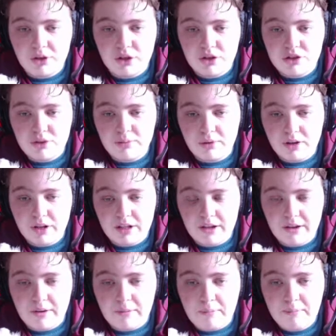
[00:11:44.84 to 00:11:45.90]
also part
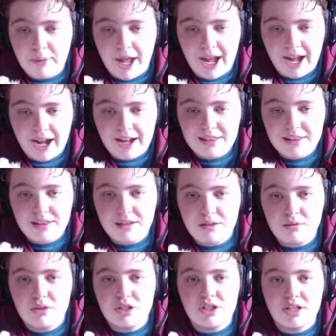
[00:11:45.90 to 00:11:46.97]
of Path,
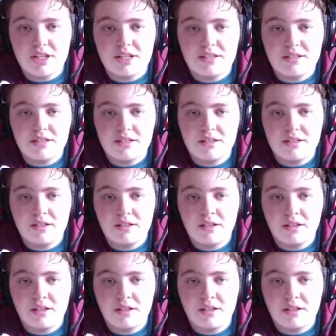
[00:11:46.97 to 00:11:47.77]
which is